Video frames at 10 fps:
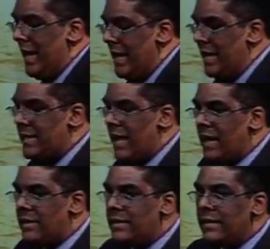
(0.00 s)
is
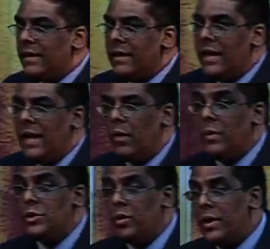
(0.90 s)
that, and
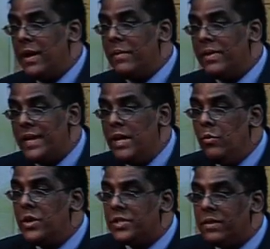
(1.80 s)
we're talking about the key
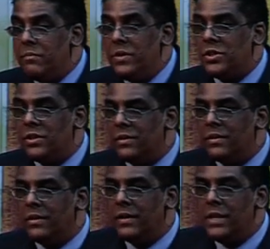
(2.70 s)
word submission.